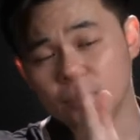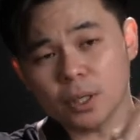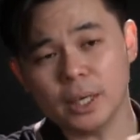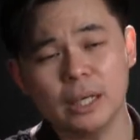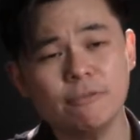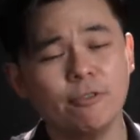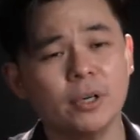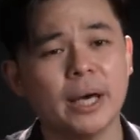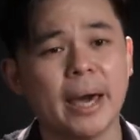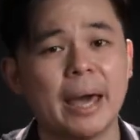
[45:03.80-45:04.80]
And then for
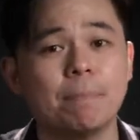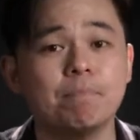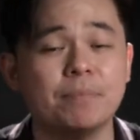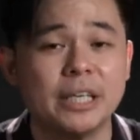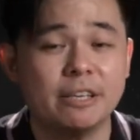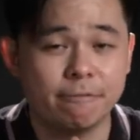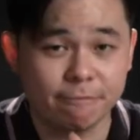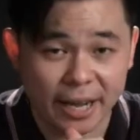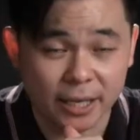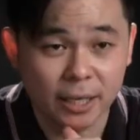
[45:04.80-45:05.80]
the
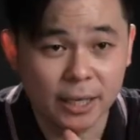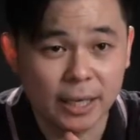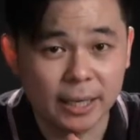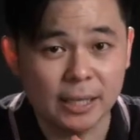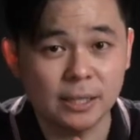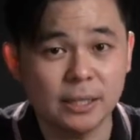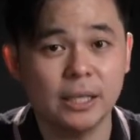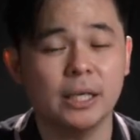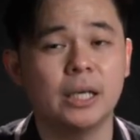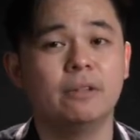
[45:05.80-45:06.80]
epiphyte, let's say
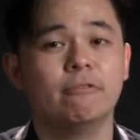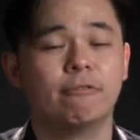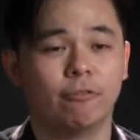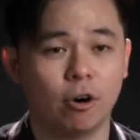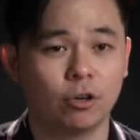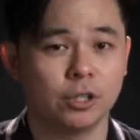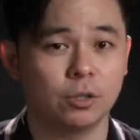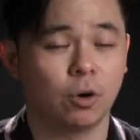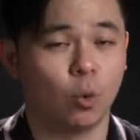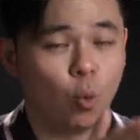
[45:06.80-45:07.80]
in forest,
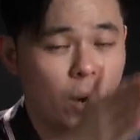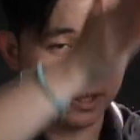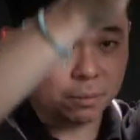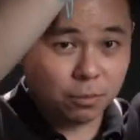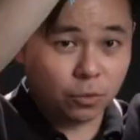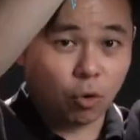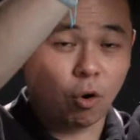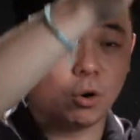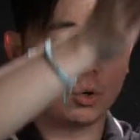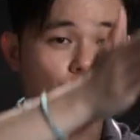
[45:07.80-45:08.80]
got one
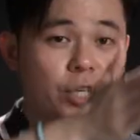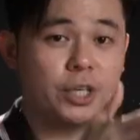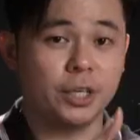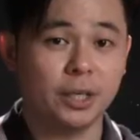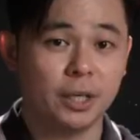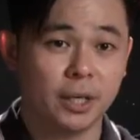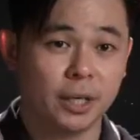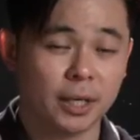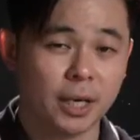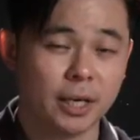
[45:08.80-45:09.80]
tall tree,
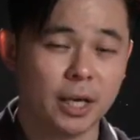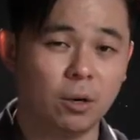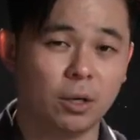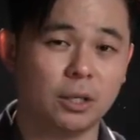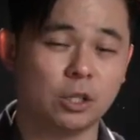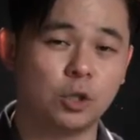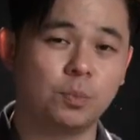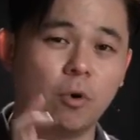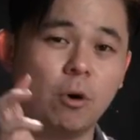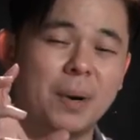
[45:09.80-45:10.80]
and then got the
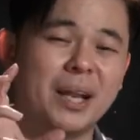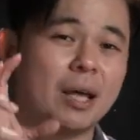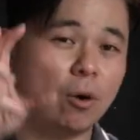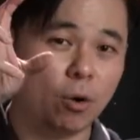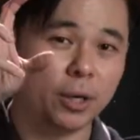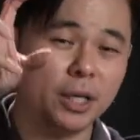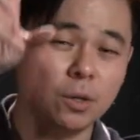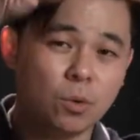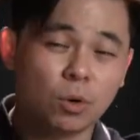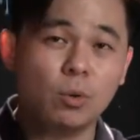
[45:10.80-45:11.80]
small plant like orchid
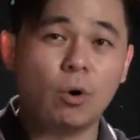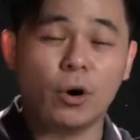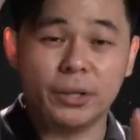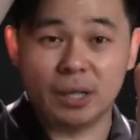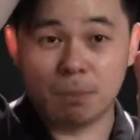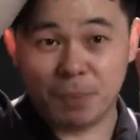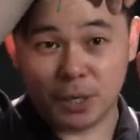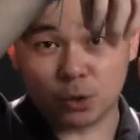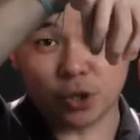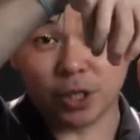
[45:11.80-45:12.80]
grow on the big
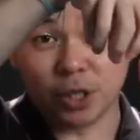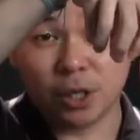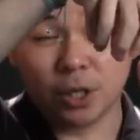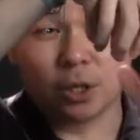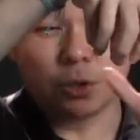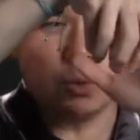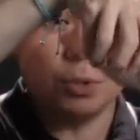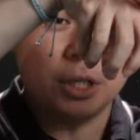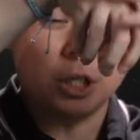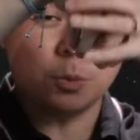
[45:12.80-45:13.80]
tree. So
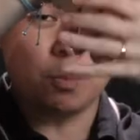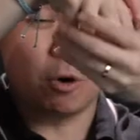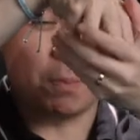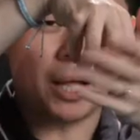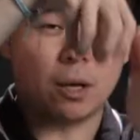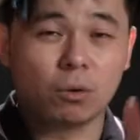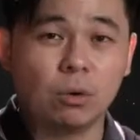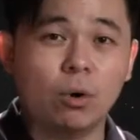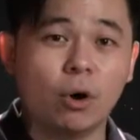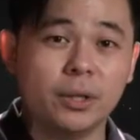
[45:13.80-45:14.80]
this small plant
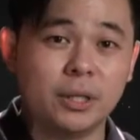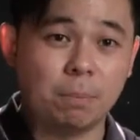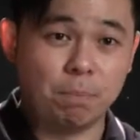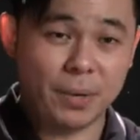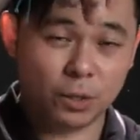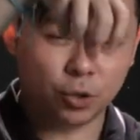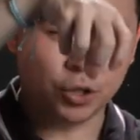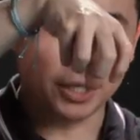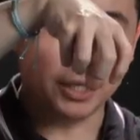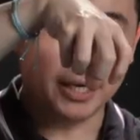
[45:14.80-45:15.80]
grow on the big
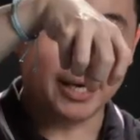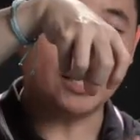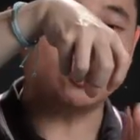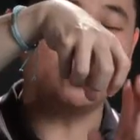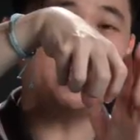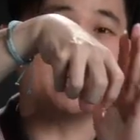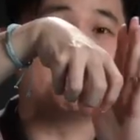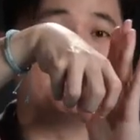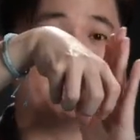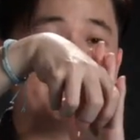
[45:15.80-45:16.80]
tree, actually they can
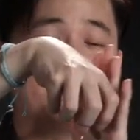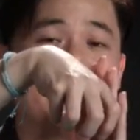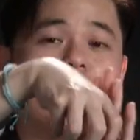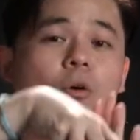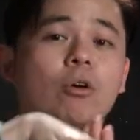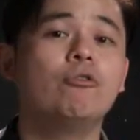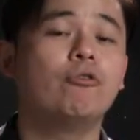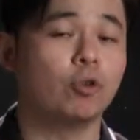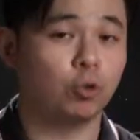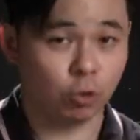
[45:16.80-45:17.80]
perform their own
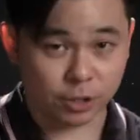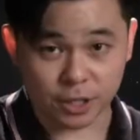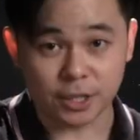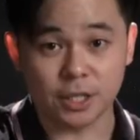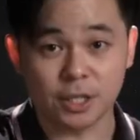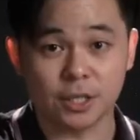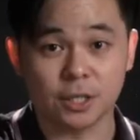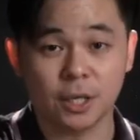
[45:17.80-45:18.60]
photosynthesis.